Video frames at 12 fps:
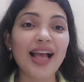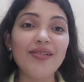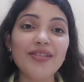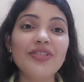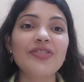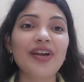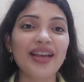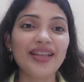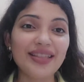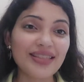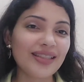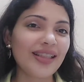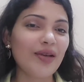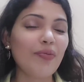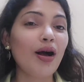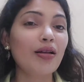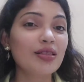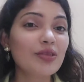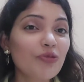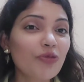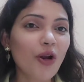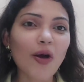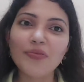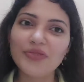I'll be trying this clay mask
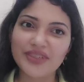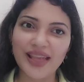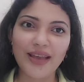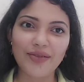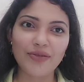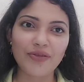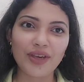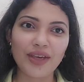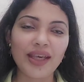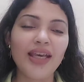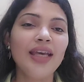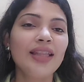from Sanfe.